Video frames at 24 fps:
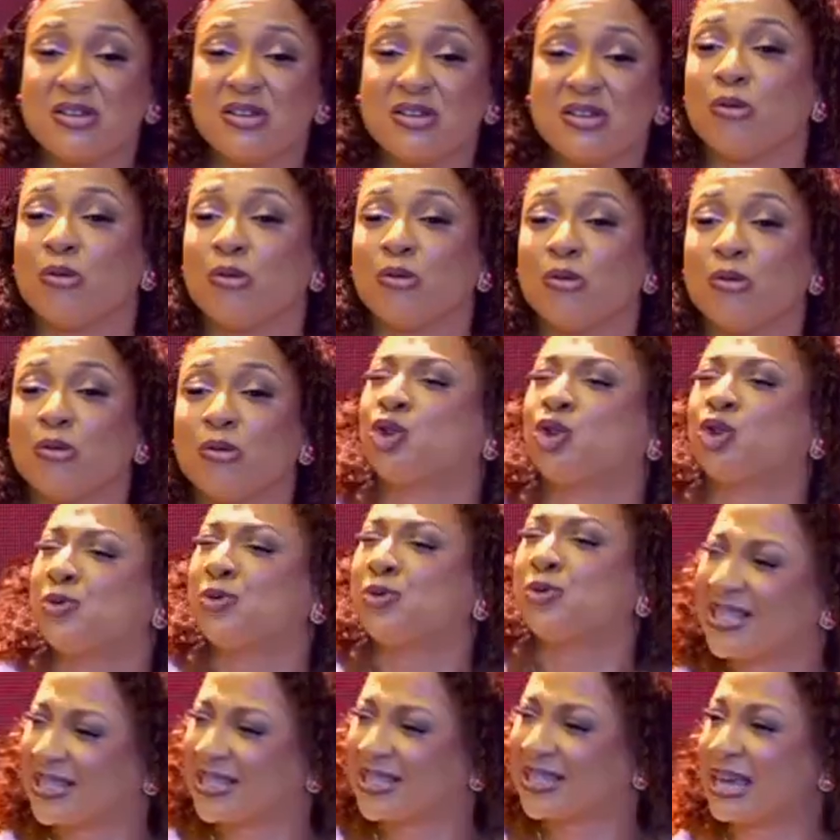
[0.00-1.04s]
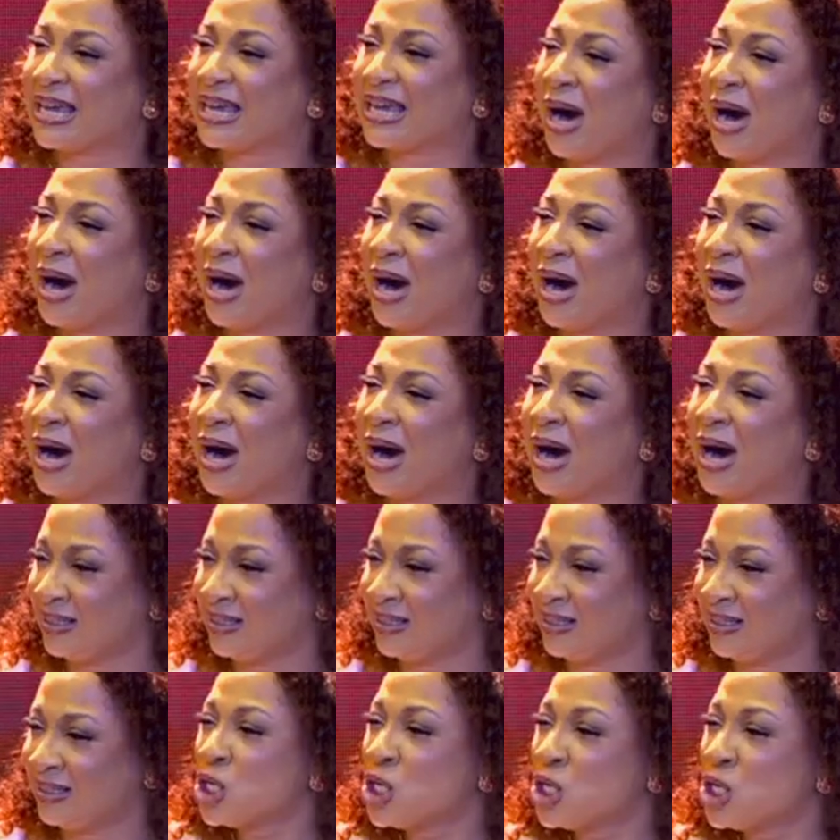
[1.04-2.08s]
to treat a man.
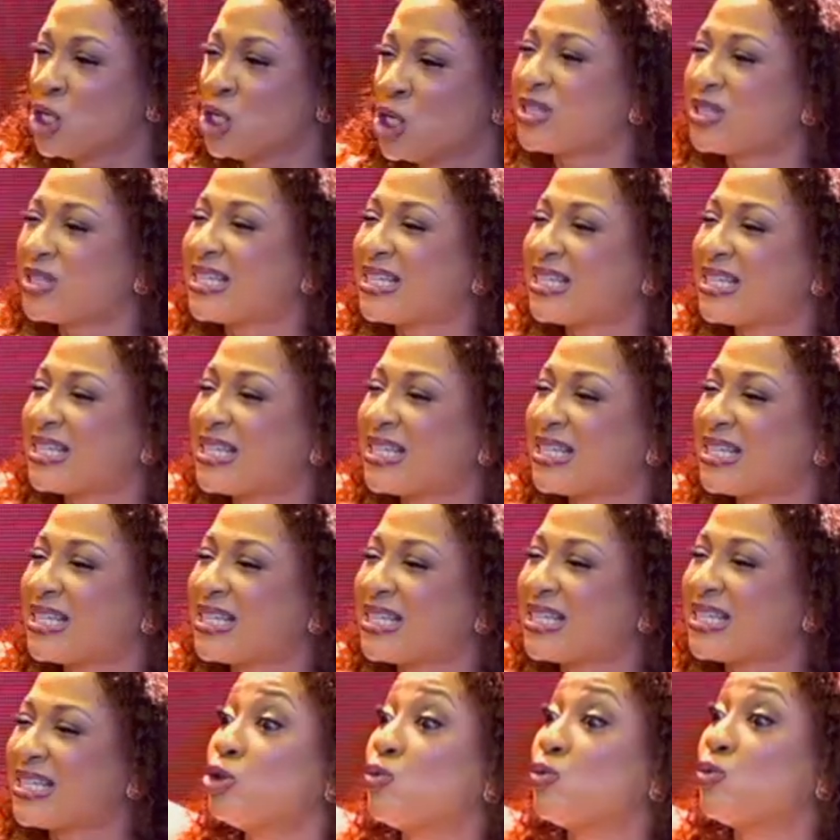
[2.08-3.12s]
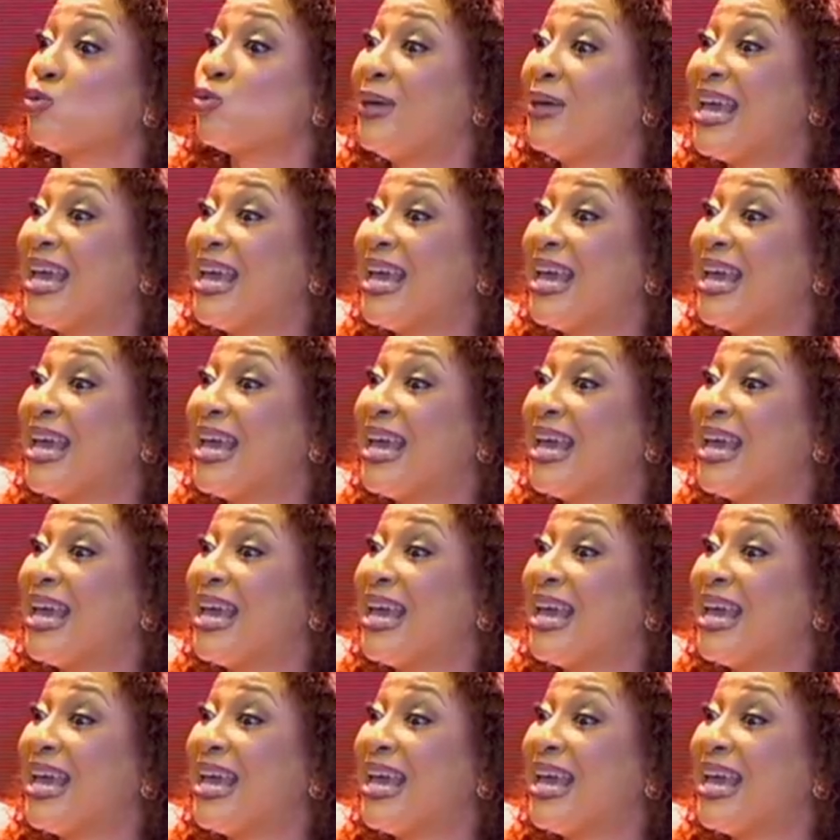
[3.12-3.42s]
You will start knowing how to be a